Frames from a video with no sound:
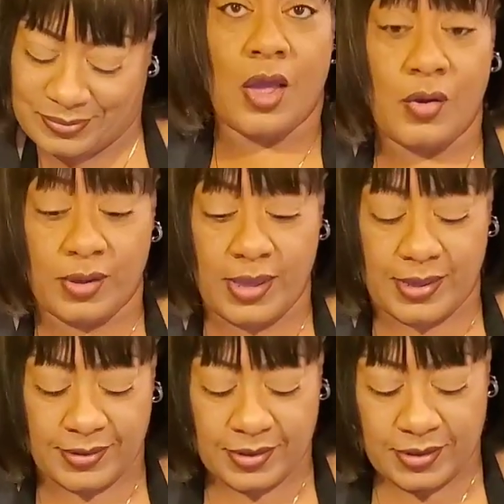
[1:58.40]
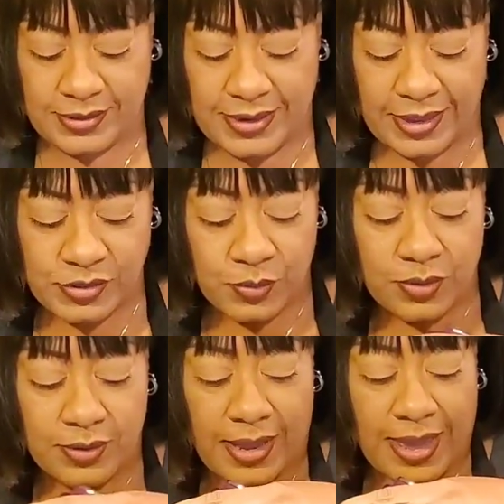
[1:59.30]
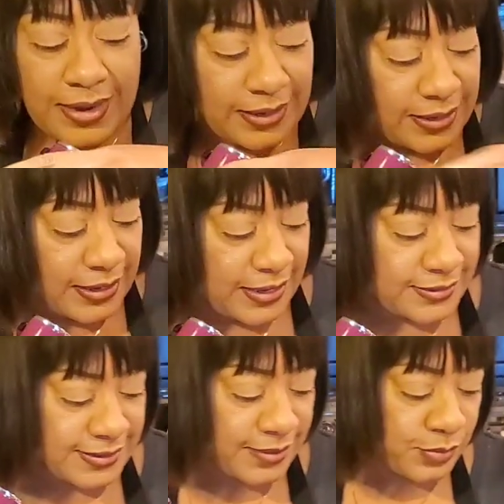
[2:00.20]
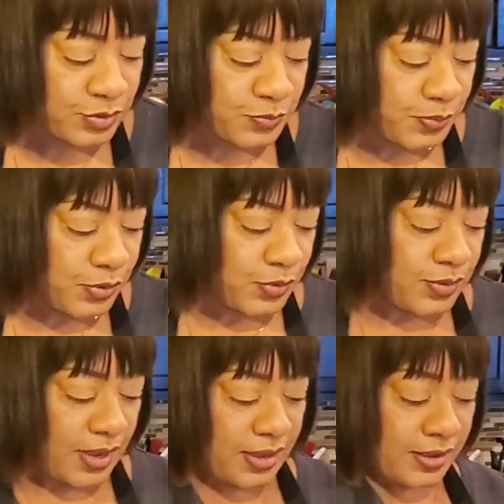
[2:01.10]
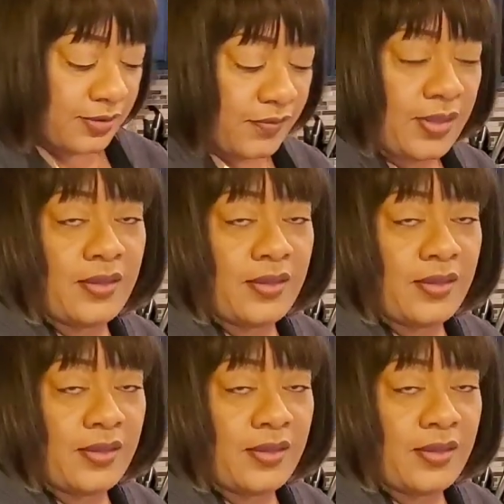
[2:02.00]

Okay, next we're going to add in a tablespoon of